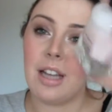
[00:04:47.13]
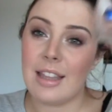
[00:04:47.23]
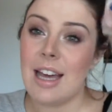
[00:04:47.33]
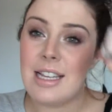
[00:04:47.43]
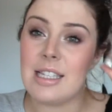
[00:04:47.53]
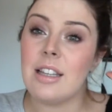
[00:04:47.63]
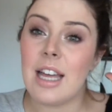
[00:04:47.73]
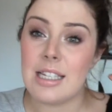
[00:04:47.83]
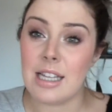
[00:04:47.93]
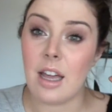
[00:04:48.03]
like that is
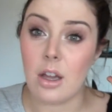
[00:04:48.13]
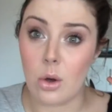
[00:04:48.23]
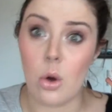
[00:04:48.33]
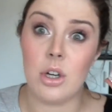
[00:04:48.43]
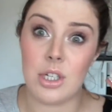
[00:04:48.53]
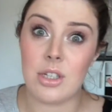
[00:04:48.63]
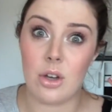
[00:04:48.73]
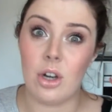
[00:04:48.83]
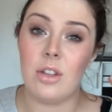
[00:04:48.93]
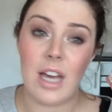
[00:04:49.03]
that is like a gorgeous
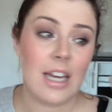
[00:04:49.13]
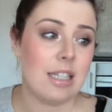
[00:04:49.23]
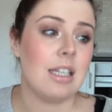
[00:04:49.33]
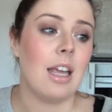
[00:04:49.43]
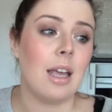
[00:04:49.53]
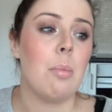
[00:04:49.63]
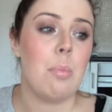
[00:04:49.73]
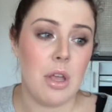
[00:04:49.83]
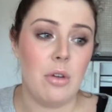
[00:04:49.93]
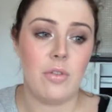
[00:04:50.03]
colour. That is like
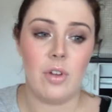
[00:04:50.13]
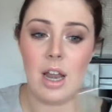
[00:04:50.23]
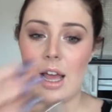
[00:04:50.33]
beautiful.